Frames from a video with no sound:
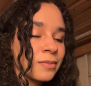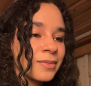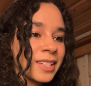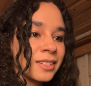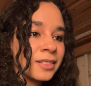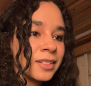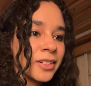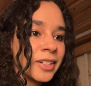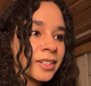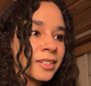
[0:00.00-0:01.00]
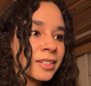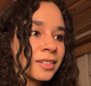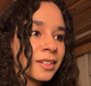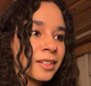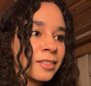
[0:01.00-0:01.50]
That's hilarious.
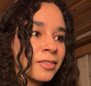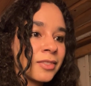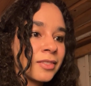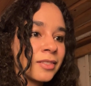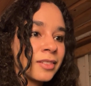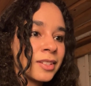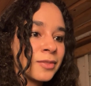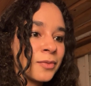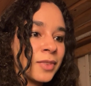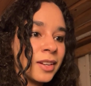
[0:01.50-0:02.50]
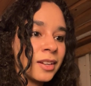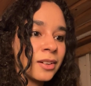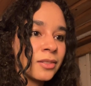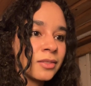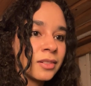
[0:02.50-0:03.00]
I love this
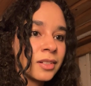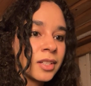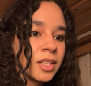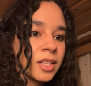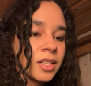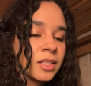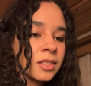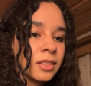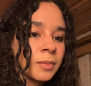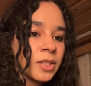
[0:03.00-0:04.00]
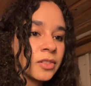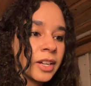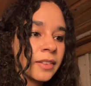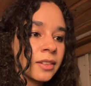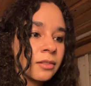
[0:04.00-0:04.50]
video. So let me
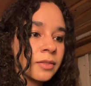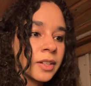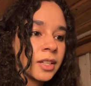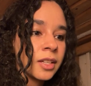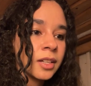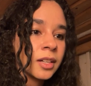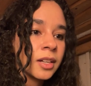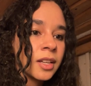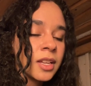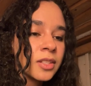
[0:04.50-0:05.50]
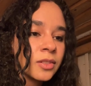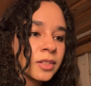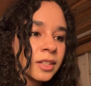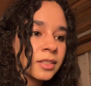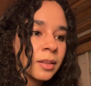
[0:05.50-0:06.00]
drag this over here. So there's
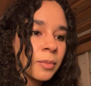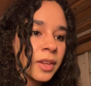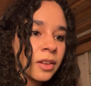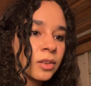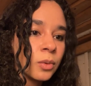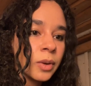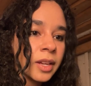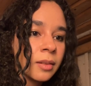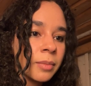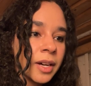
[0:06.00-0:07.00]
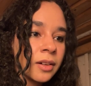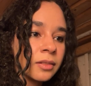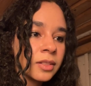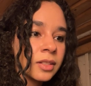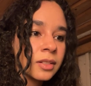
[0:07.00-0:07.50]
like something annoying
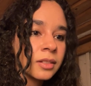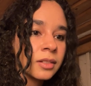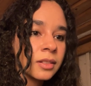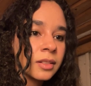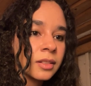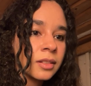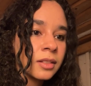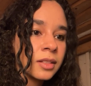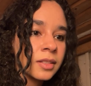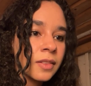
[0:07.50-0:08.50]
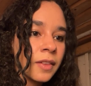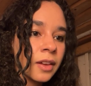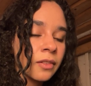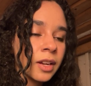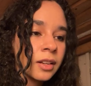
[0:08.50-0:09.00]
about this
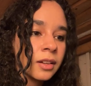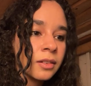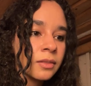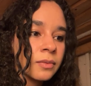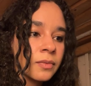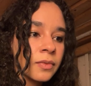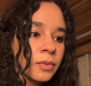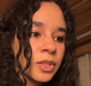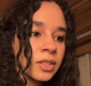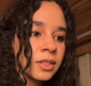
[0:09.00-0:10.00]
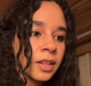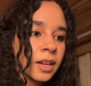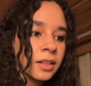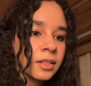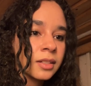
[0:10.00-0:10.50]
thing right now, which is
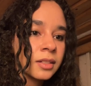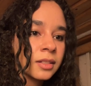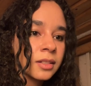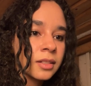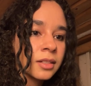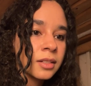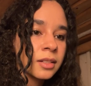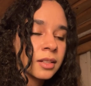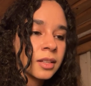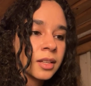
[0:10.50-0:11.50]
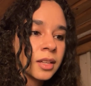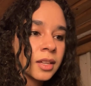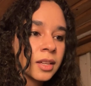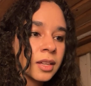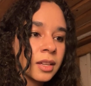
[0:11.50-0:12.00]
that
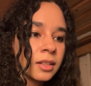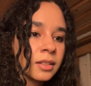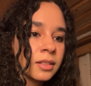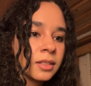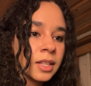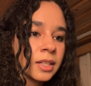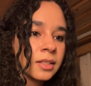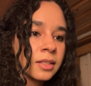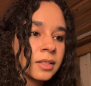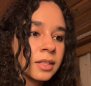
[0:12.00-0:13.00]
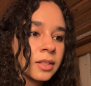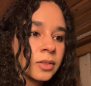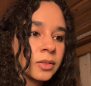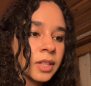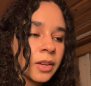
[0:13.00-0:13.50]
it stays
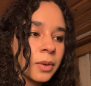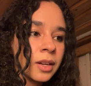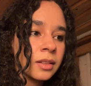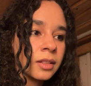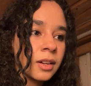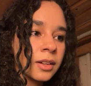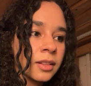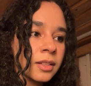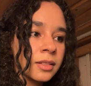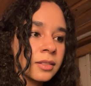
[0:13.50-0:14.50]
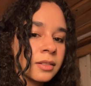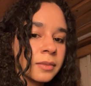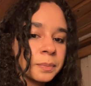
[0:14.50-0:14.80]
sealed. How do I unlock this?